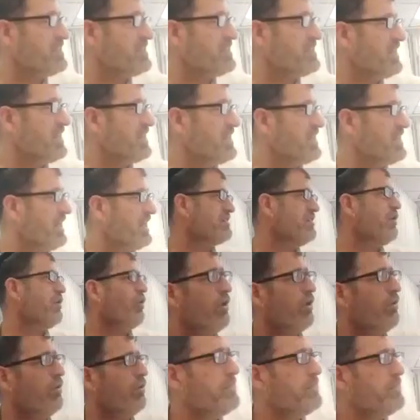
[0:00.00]
grounds.
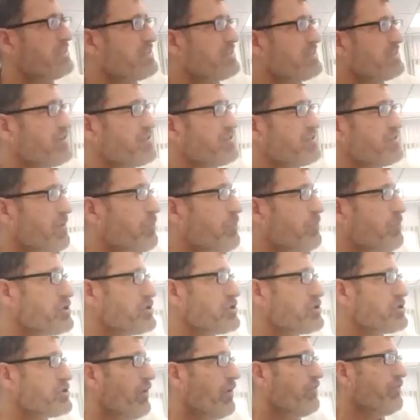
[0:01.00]
They're on solid
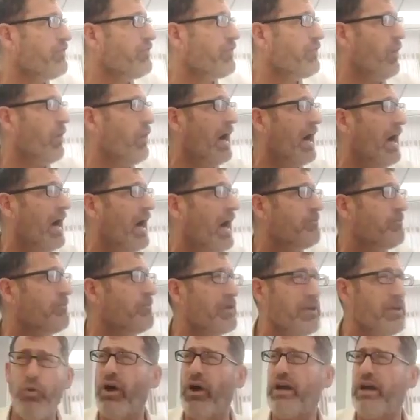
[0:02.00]
grounds. All
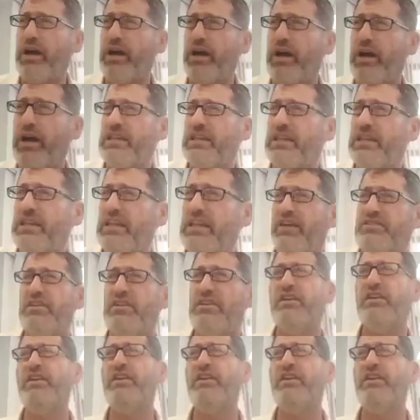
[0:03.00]
mitzvahs are pushed off